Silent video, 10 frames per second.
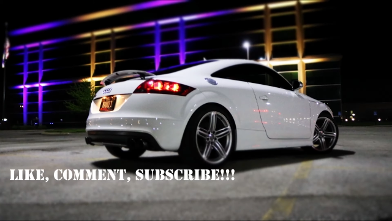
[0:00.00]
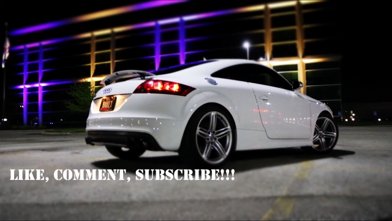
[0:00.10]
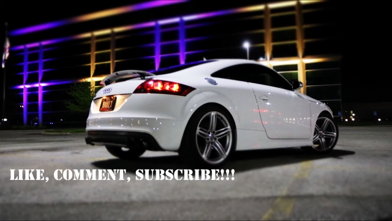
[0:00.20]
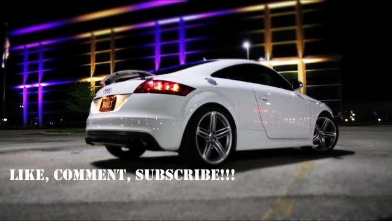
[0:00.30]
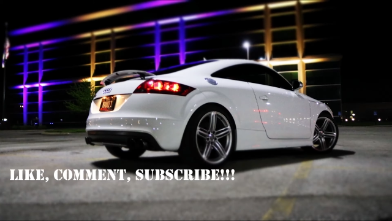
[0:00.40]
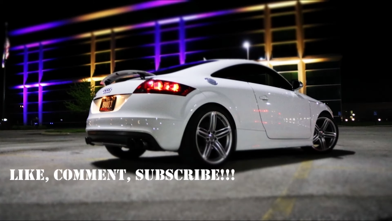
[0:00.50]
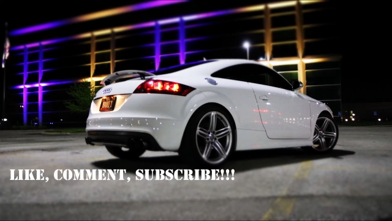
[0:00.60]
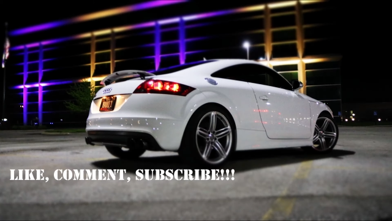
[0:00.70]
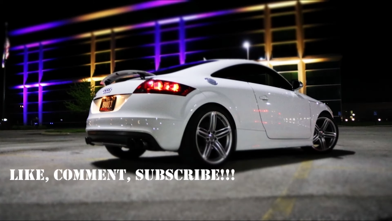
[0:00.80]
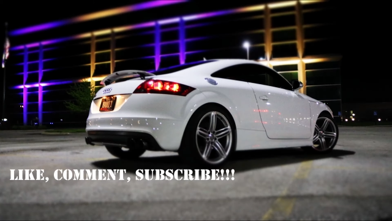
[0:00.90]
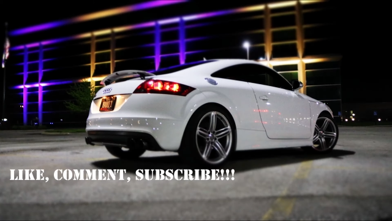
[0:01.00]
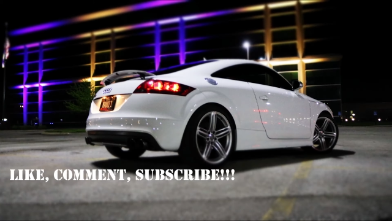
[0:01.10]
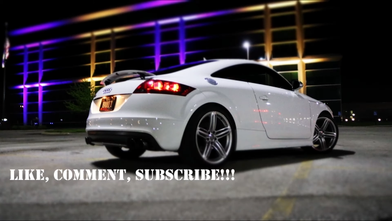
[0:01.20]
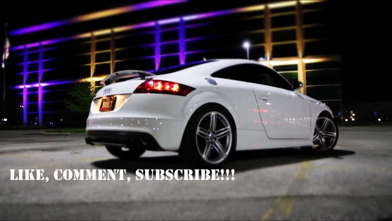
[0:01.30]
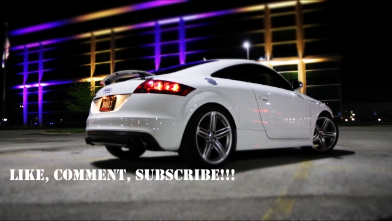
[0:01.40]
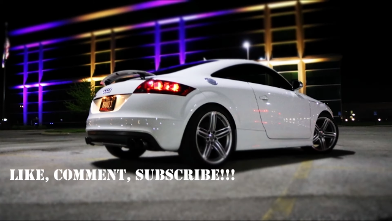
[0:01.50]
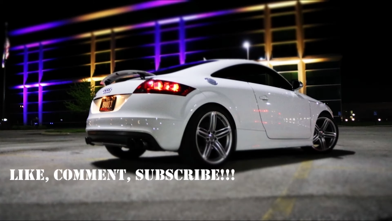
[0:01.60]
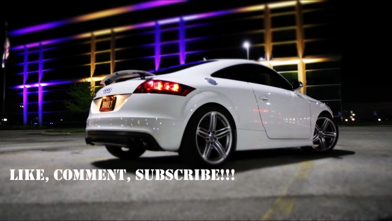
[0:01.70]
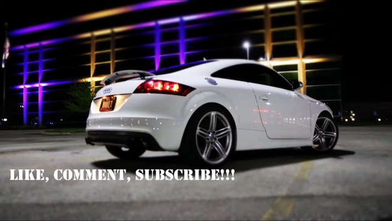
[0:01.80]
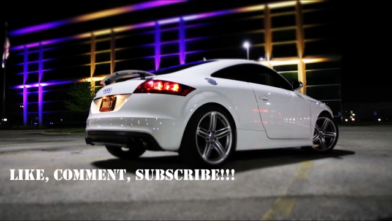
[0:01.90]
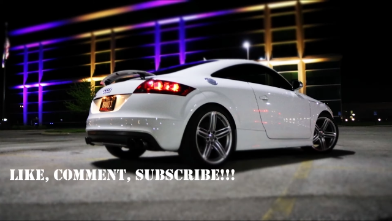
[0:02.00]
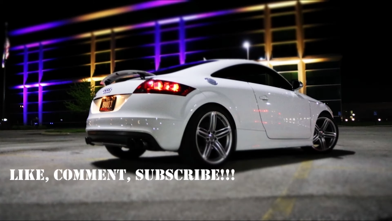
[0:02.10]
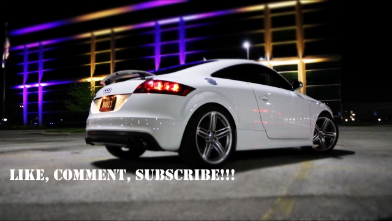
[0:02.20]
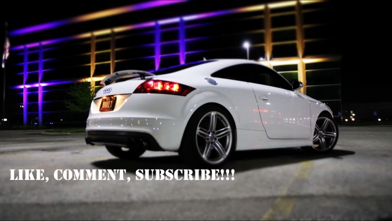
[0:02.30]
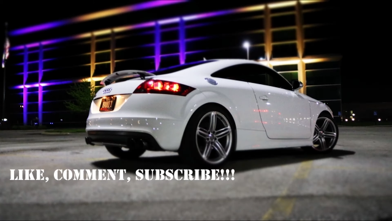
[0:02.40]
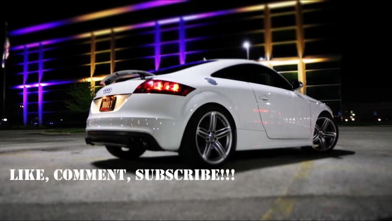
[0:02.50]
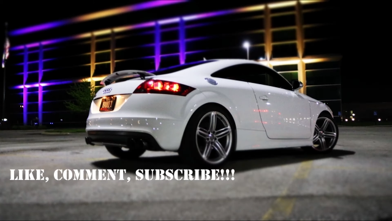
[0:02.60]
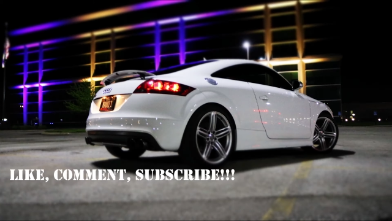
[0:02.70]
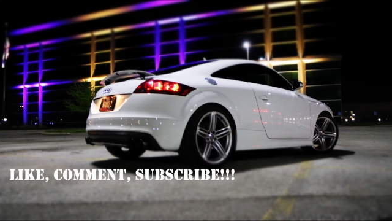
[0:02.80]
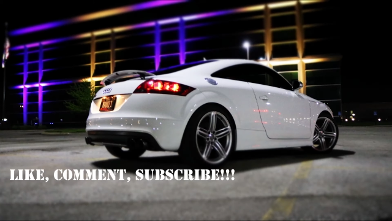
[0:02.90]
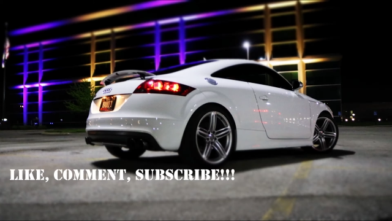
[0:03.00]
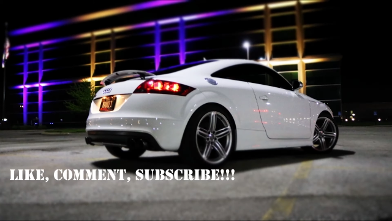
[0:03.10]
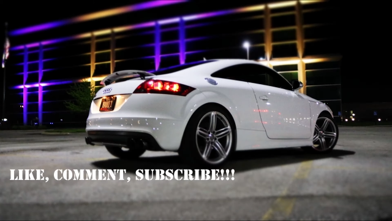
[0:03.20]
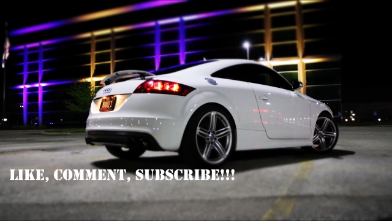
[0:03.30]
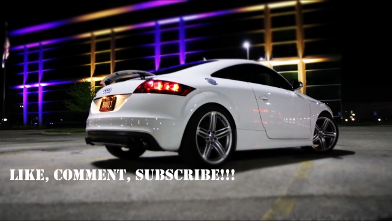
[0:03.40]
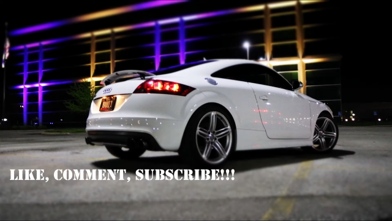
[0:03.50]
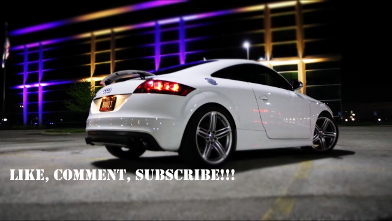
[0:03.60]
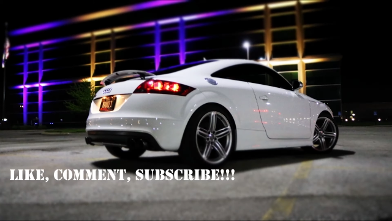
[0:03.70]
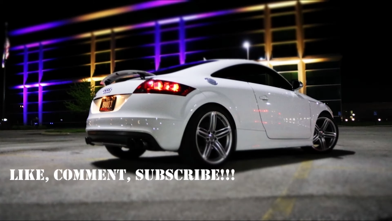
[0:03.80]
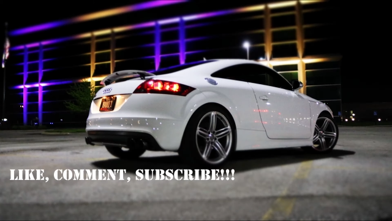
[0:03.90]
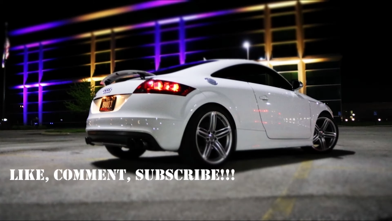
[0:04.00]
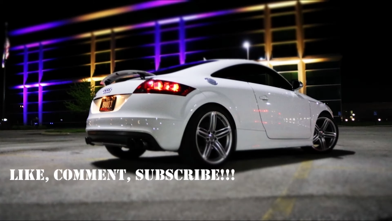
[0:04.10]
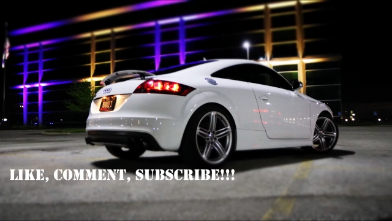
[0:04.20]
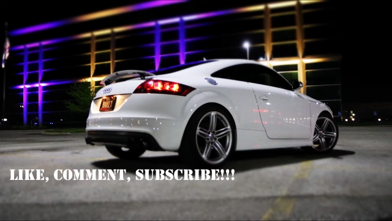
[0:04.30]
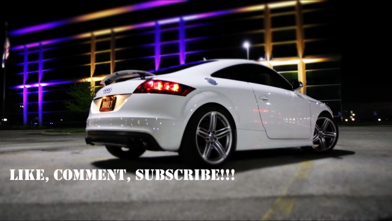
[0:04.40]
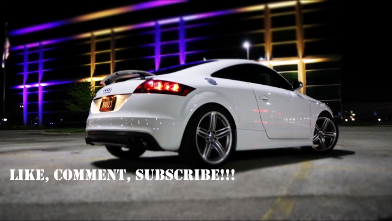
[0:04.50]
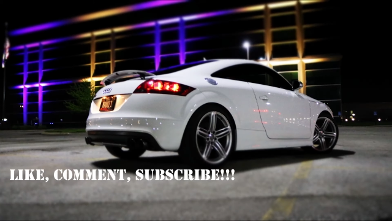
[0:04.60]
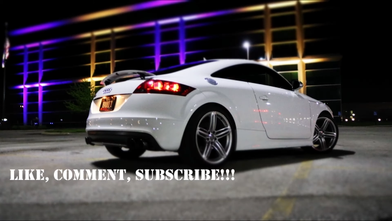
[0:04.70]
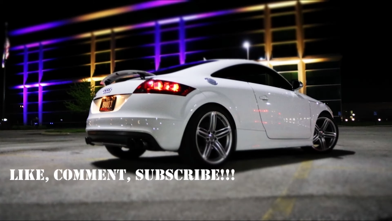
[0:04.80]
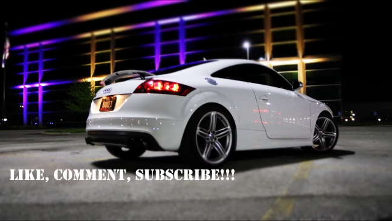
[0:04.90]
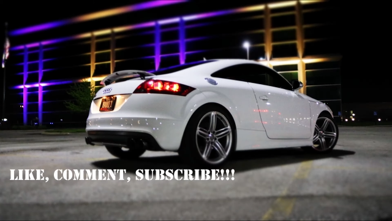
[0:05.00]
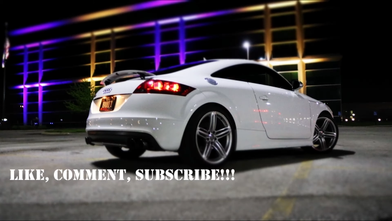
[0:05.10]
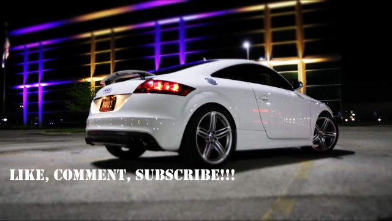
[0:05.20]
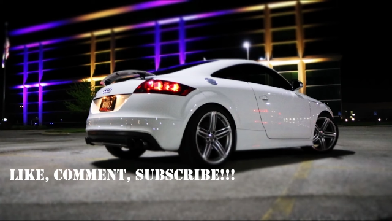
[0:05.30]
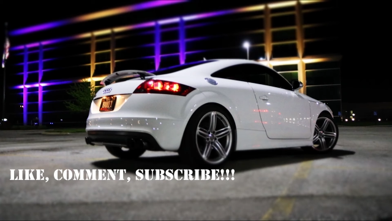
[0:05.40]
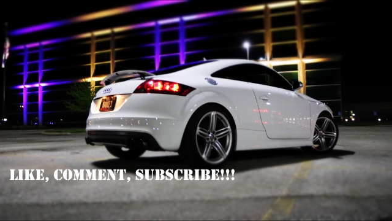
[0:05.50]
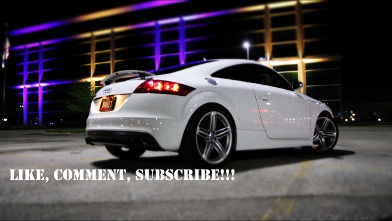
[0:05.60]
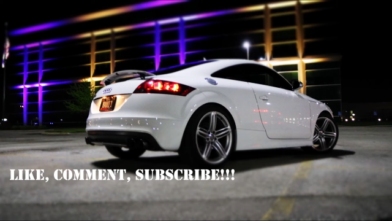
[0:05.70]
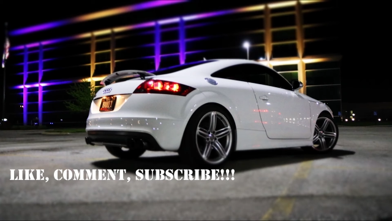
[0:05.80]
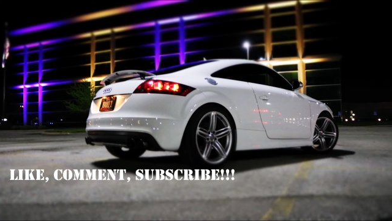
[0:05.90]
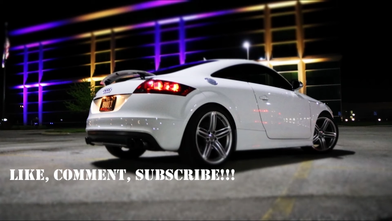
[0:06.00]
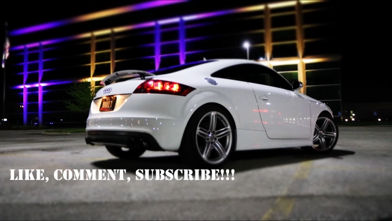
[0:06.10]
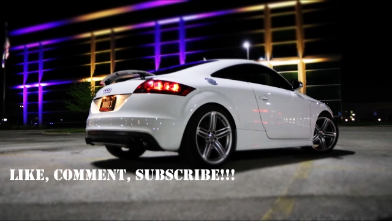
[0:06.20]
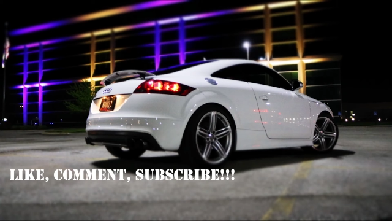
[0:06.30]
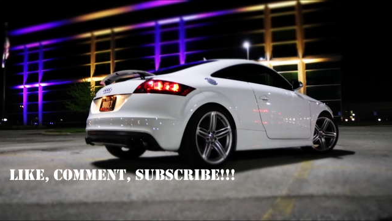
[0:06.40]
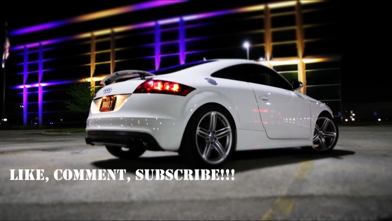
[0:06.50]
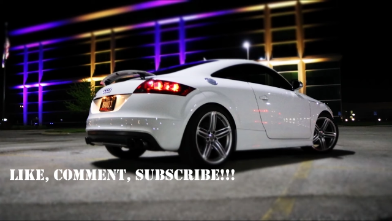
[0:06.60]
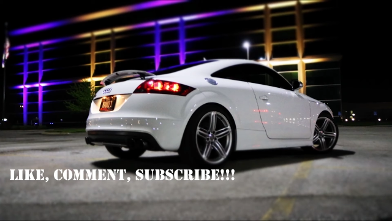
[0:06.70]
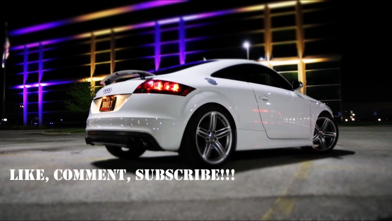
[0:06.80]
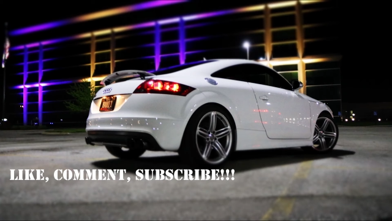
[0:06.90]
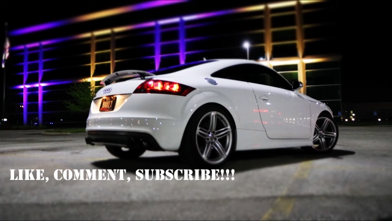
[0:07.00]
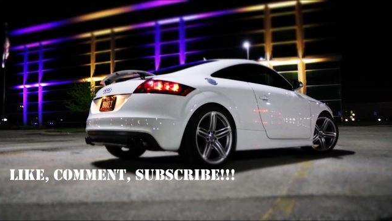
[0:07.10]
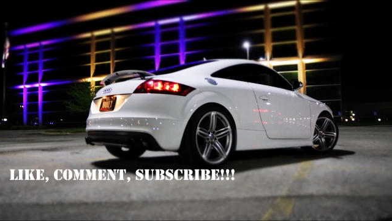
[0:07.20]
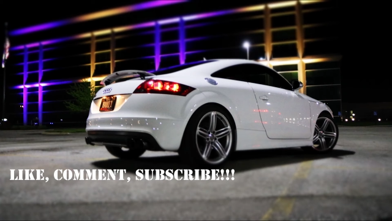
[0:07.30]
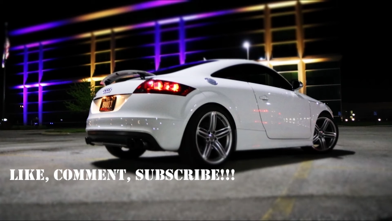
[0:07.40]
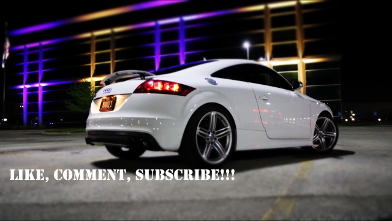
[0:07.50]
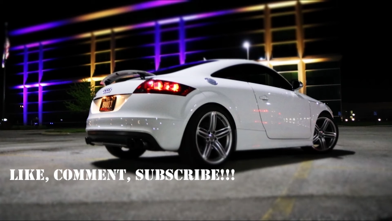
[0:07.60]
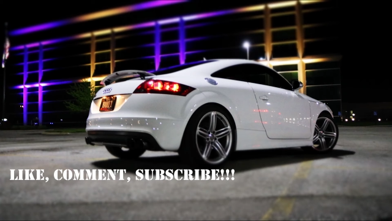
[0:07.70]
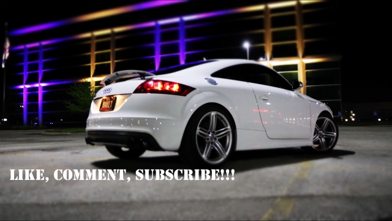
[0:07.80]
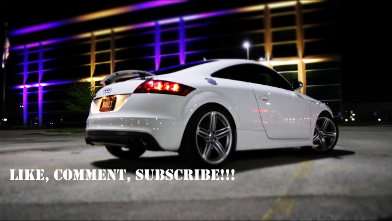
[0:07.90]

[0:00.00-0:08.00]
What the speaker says: [unreadable: no face in view]